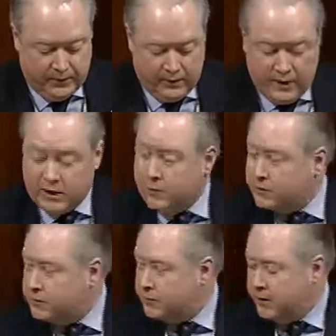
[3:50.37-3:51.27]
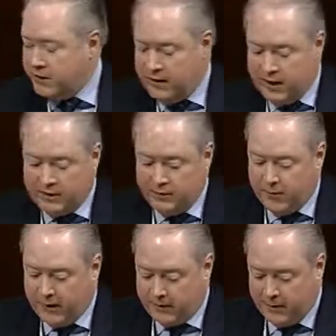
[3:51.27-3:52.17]
Thank you, Mr. Speaker, and I yield
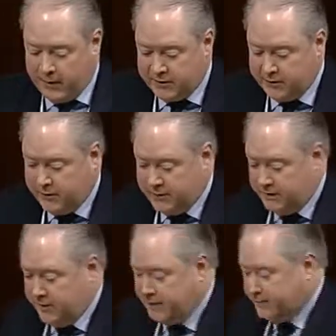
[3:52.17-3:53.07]
back the balance of my time.